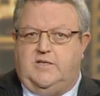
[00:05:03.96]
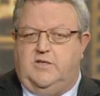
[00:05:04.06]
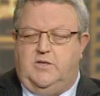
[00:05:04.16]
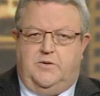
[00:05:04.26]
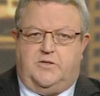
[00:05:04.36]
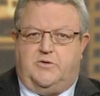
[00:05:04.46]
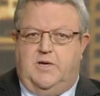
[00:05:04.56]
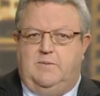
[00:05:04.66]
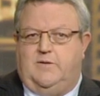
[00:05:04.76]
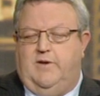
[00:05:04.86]
and two
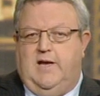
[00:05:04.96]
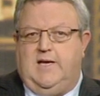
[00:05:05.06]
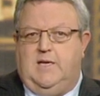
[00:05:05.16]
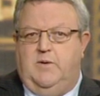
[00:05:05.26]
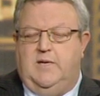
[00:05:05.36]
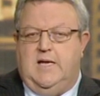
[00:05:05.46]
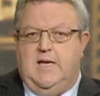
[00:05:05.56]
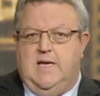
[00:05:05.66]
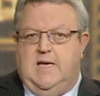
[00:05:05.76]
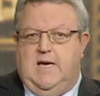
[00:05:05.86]
extremes of an argument
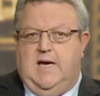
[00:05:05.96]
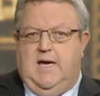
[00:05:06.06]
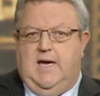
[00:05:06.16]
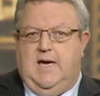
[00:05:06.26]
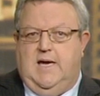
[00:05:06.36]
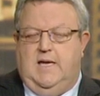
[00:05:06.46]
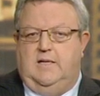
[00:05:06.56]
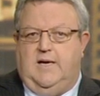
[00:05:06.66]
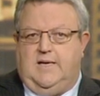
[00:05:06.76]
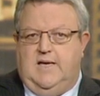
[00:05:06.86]

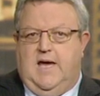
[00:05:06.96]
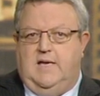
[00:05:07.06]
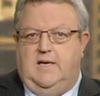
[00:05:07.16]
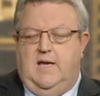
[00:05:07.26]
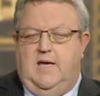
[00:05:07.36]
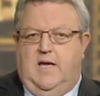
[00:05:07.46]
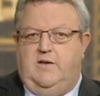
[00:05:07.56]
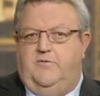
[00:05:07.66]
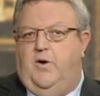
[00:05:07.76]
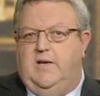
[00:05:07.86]
like that, and
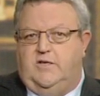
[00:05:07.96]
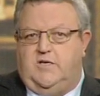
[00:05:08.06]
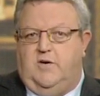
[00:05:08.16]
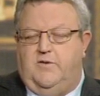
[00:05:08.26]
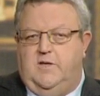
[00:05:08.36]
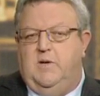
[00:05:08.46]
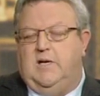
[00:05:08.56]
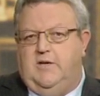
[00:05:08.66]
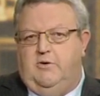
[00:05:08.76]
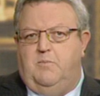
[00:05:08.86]
you find yourself in the
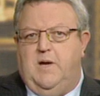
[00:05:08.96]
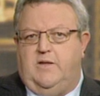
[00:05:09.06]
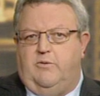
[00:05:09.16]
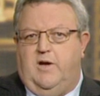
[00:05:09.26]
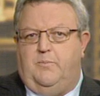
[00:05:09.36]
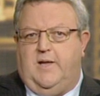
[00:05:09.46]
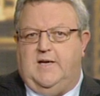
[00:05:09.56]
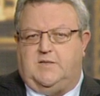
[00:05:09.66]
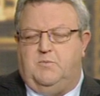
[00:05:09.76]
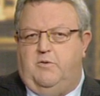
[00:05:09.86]
middle, you're in about the right
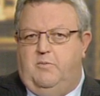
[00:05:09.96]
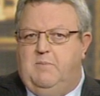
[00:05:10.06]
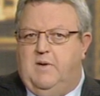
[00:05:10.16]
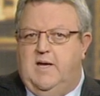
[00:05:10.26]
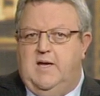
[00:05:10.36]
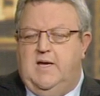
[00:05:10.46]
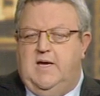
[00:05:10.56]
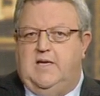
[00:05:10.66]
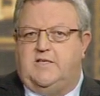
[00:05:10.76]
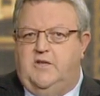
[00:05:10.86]
place. But remember,
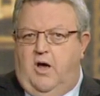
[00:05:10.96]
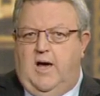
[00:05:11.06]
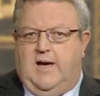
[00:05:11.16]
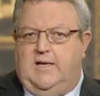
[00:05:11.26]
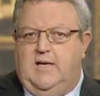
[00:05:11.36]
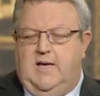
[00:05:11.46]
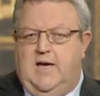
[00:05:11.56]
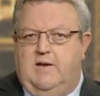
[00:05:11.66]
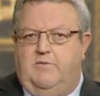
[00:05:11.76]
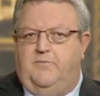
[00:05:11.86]
it's 9
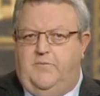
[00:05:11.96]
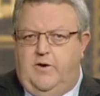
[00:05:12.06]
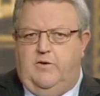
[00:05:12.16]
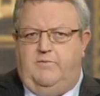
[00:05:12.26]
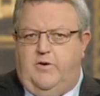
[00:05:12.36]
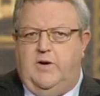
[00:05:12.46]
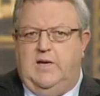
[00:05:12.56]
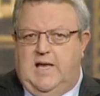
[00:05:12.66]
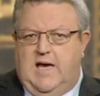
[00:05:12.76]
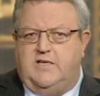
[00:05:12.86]
out of a very, very
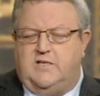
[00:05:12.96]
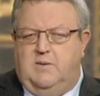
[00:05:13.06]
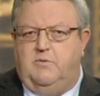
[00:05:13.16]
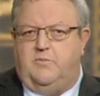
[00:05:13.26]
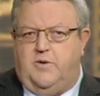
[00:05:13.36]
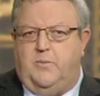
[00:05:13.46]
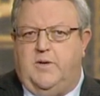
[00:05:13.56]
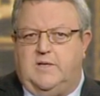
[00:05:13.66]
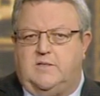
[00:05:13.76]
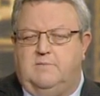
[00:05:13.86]
large number of
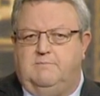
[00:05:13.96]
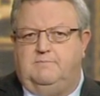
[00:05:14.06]
properties.